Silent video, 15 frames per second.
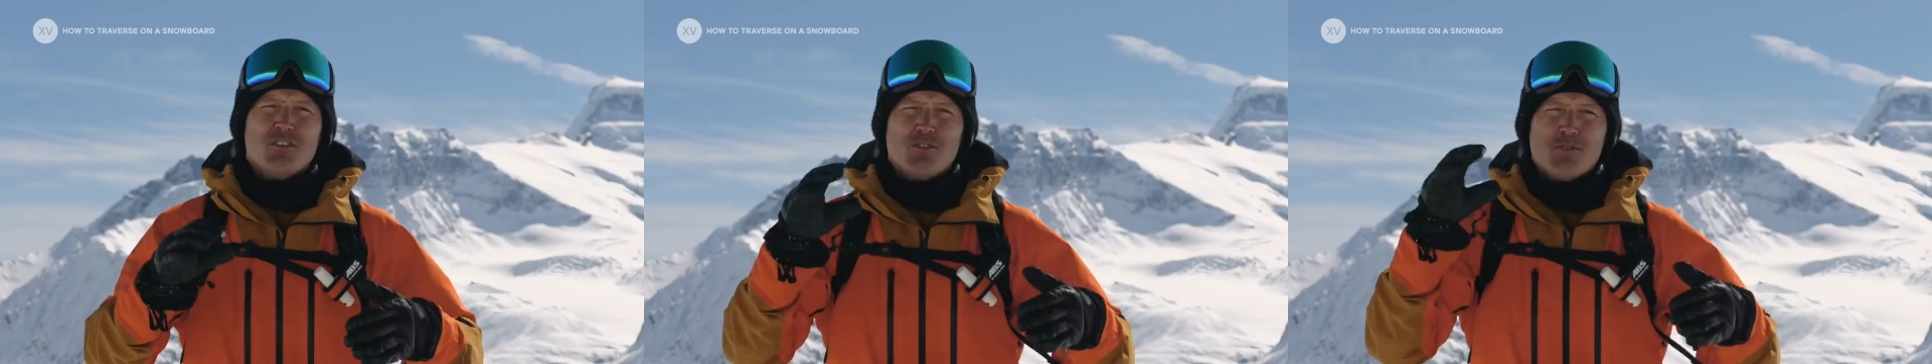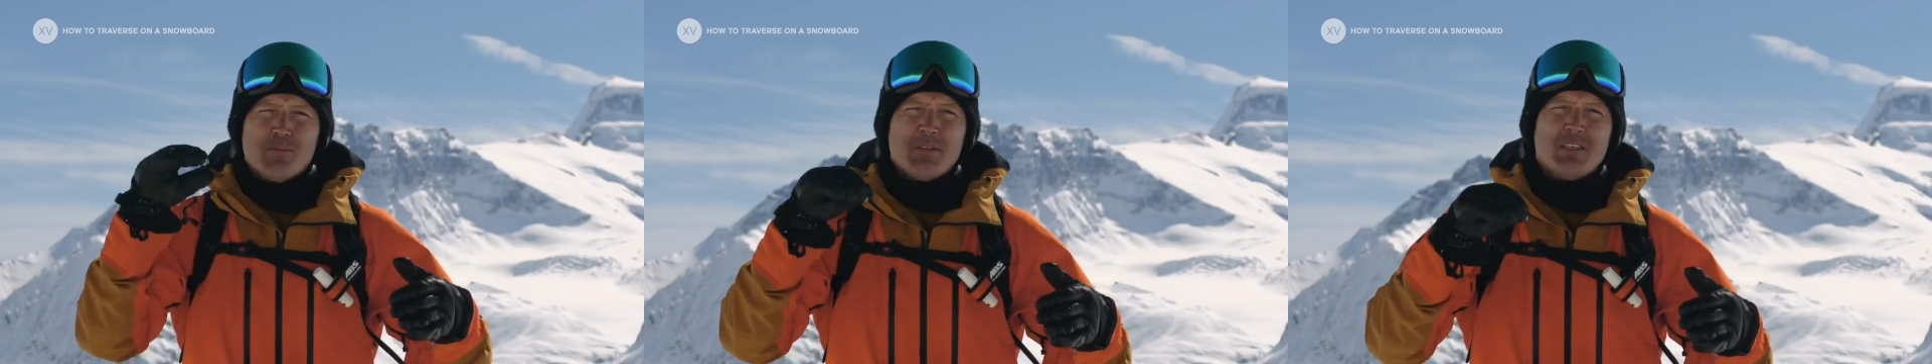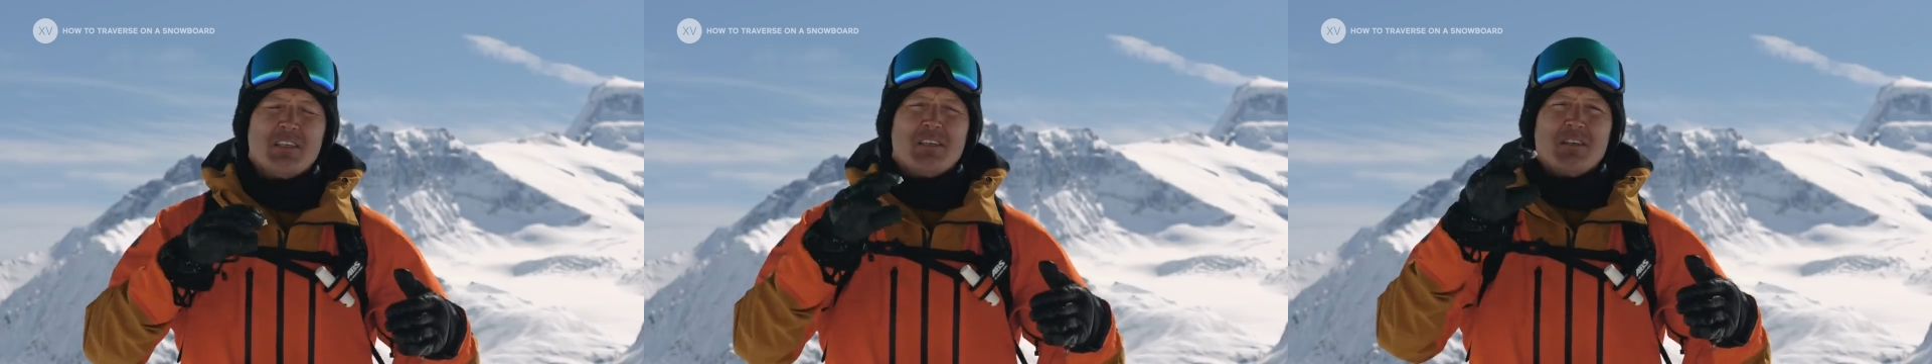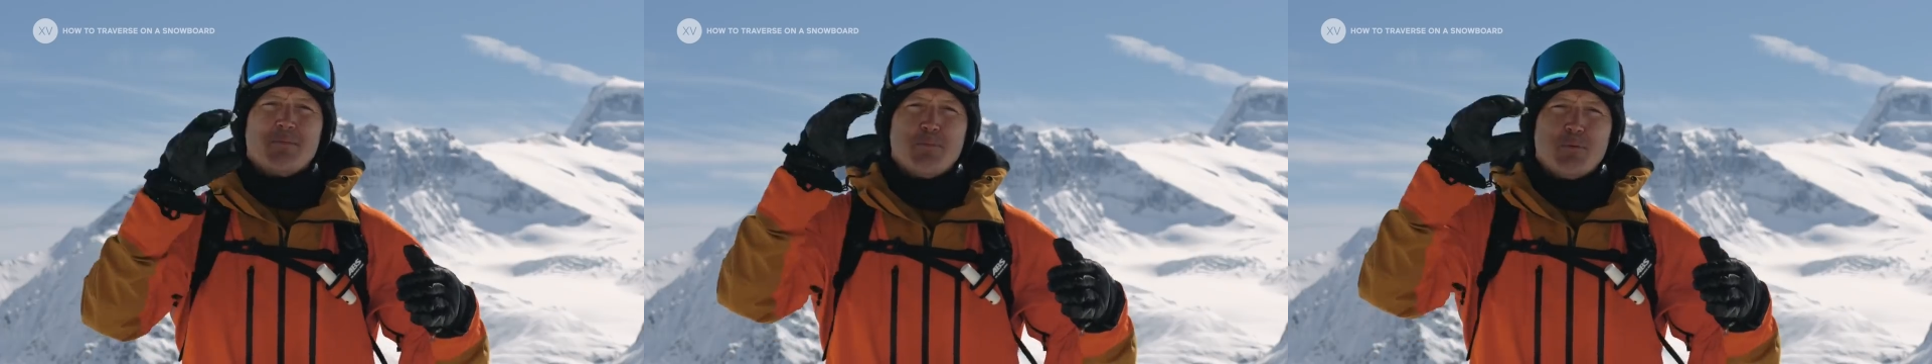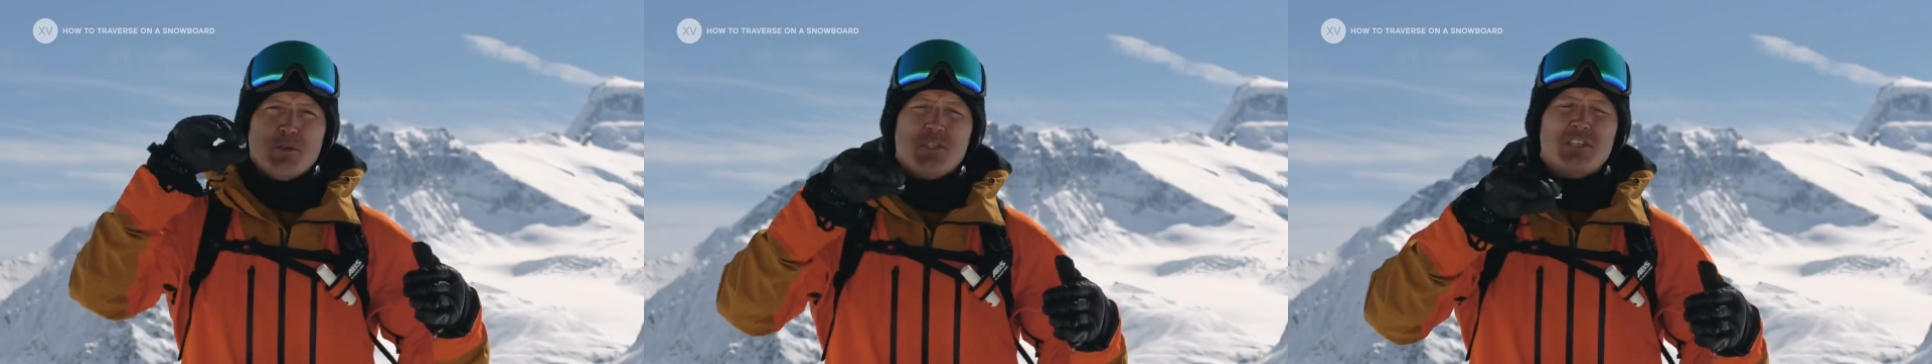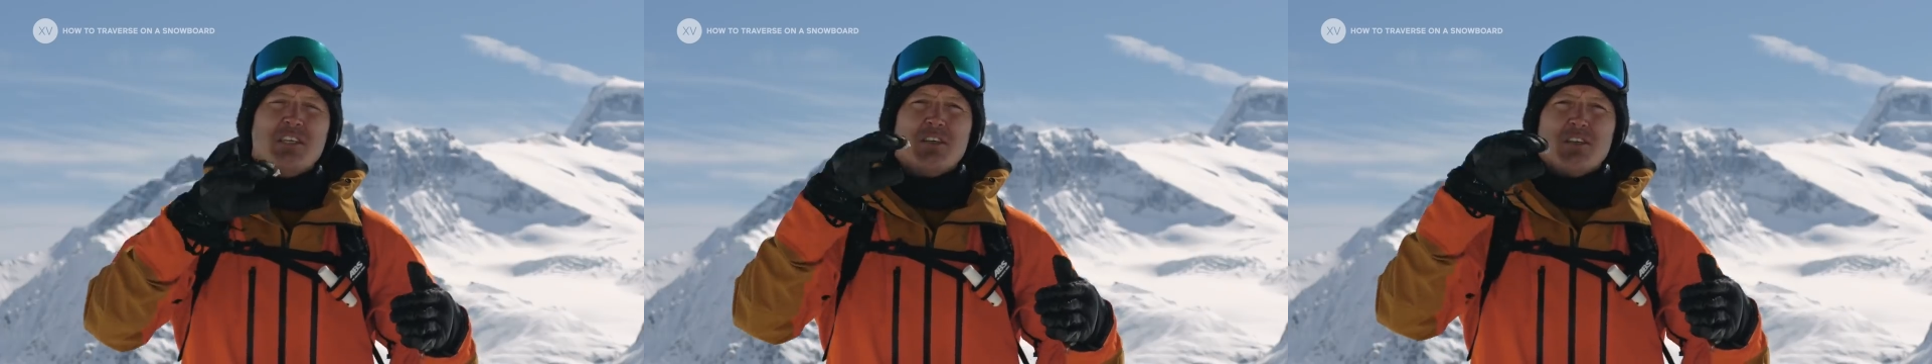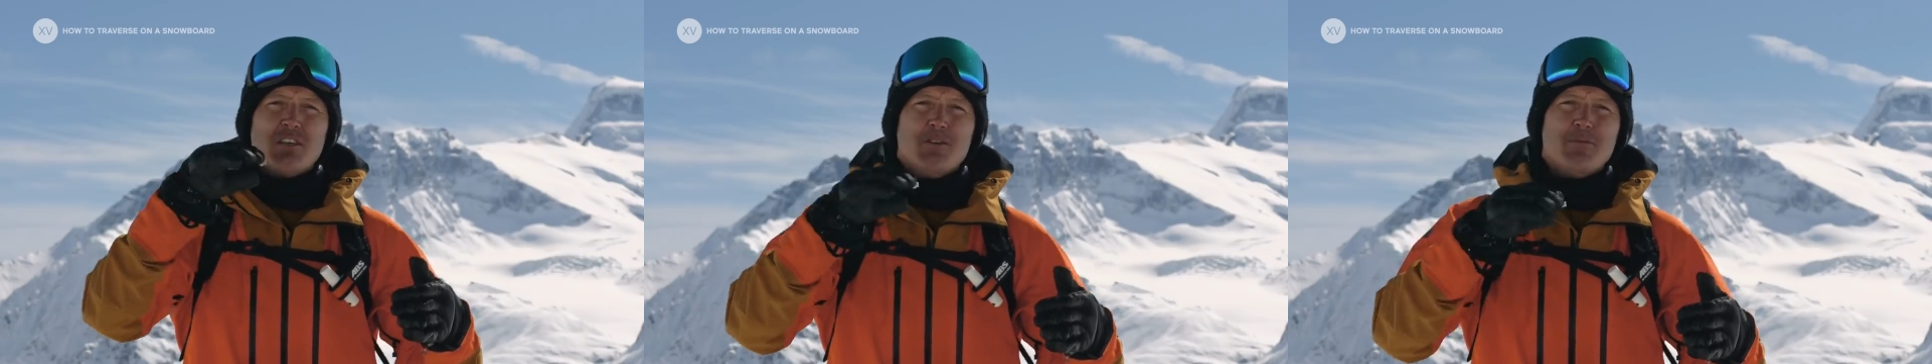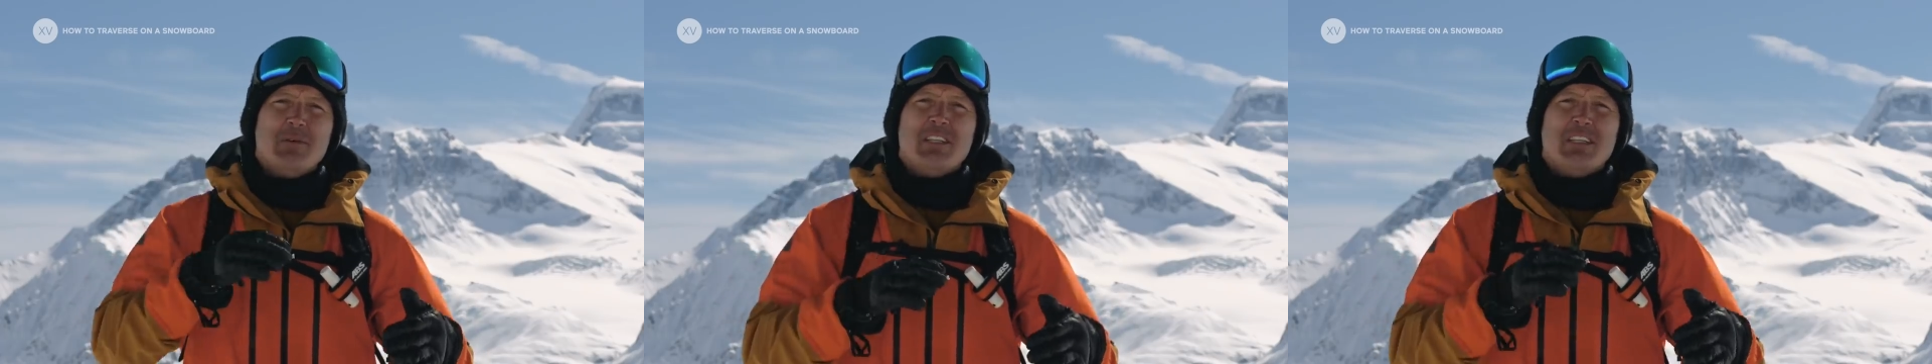to be pushing a
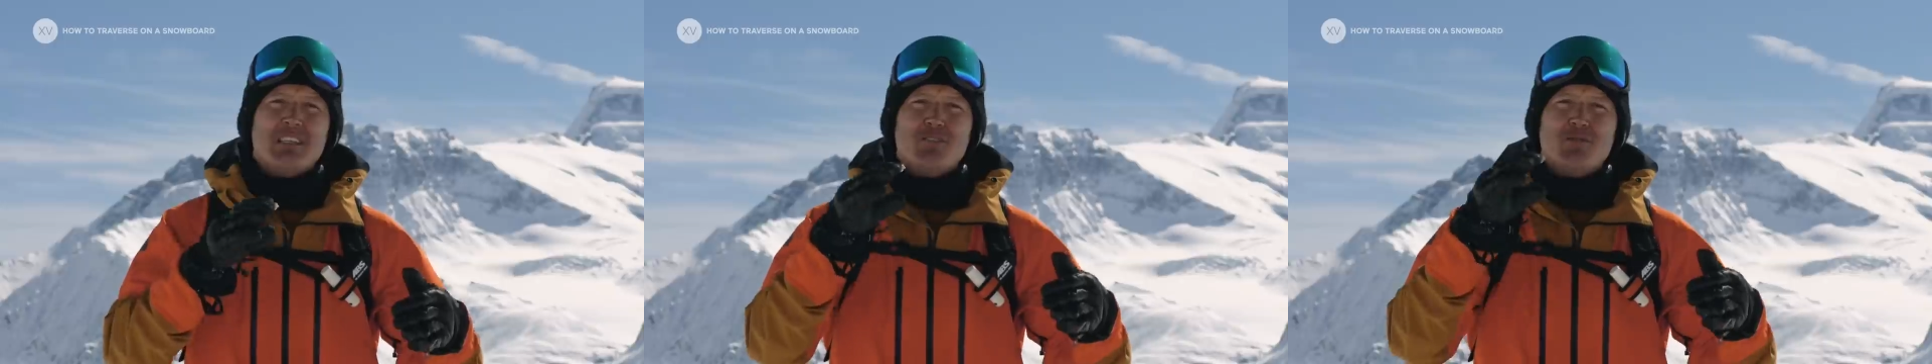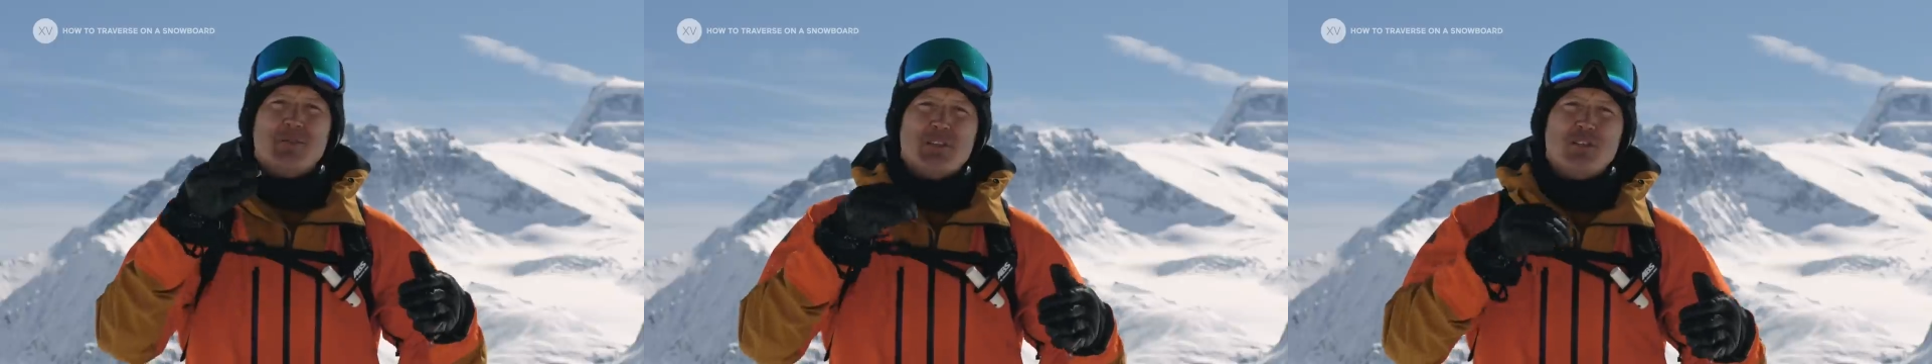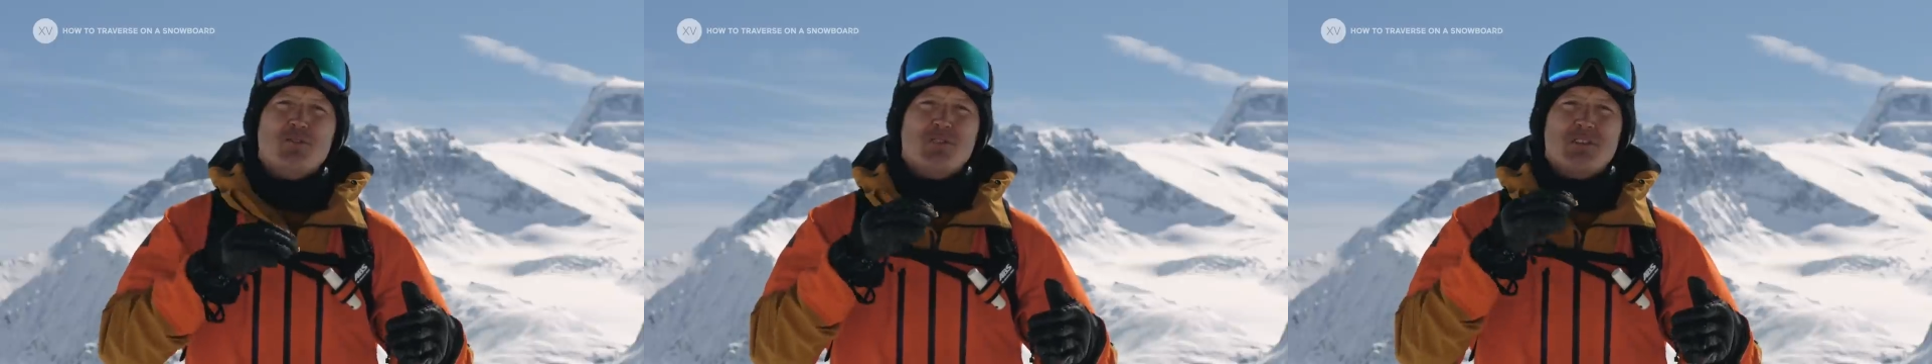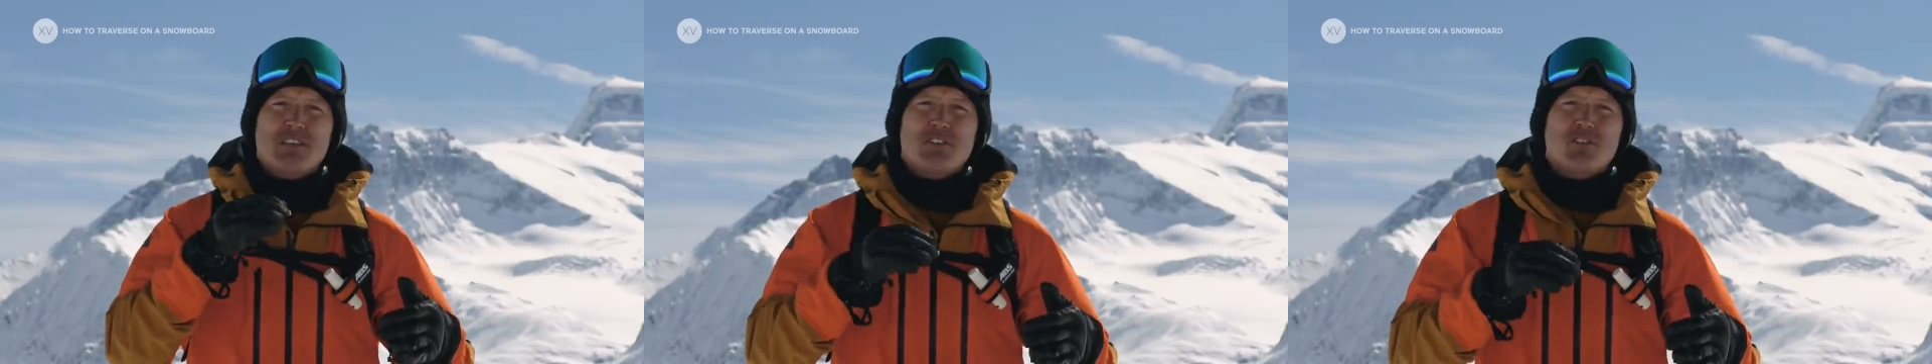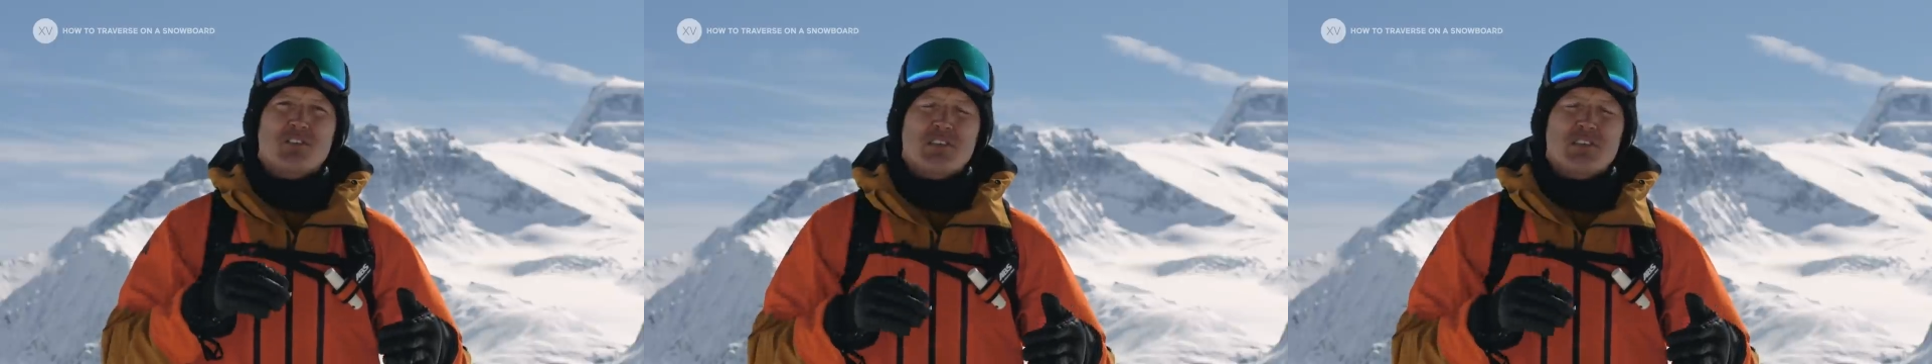little bit and to be using the